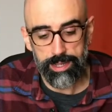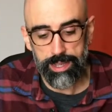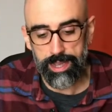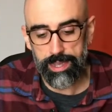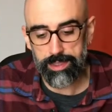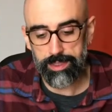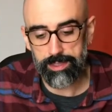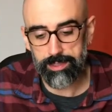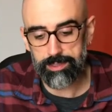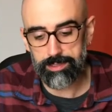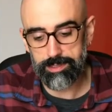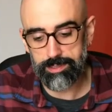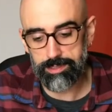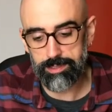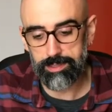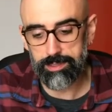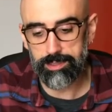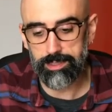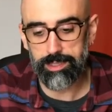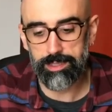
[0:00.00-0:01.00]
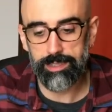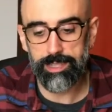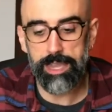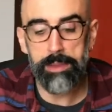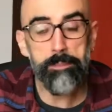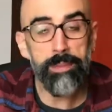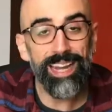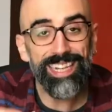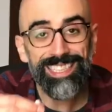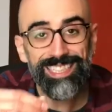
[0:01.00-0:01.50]
I think, is that they
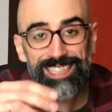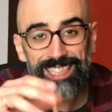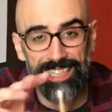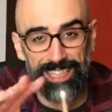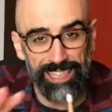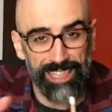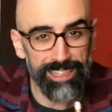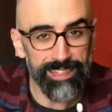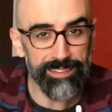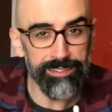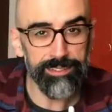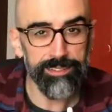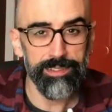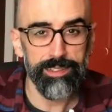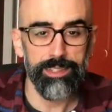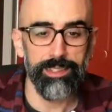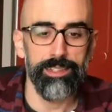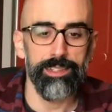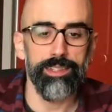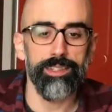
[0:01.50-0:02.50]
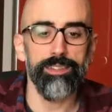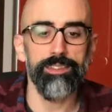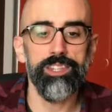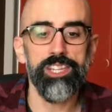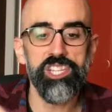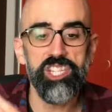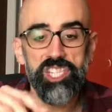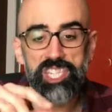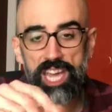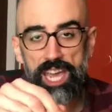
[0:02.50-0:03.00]
maintain
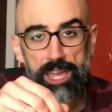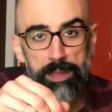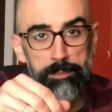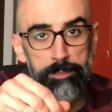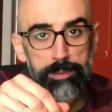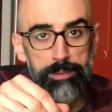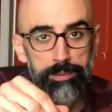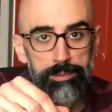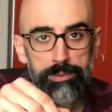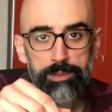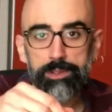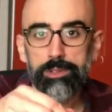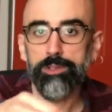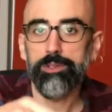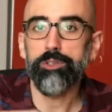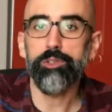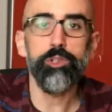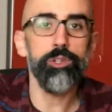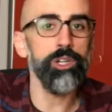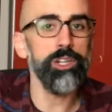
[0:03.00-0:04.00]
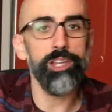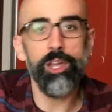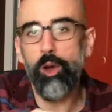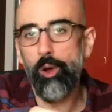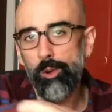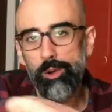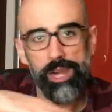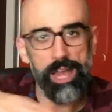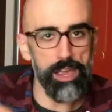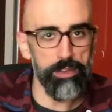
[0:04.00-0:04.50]
the shape during the
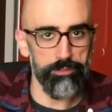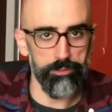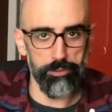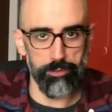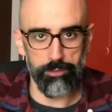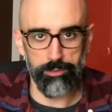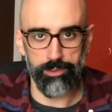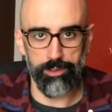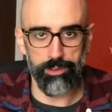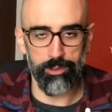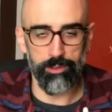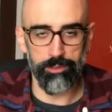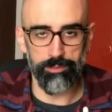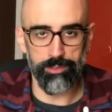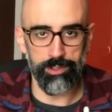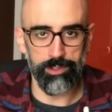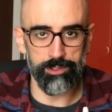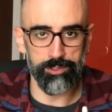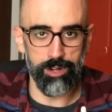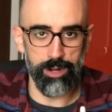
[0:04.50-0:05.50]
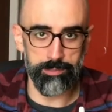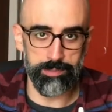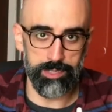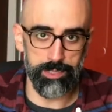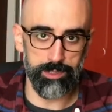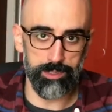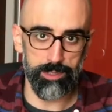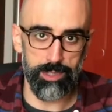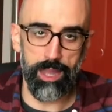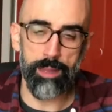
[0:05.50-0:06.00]
whole life of the
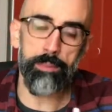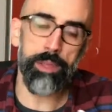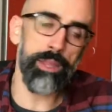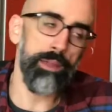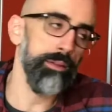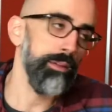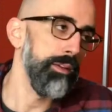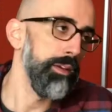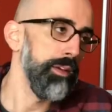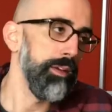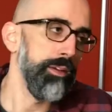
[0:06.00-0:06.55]
drumstick. I mean,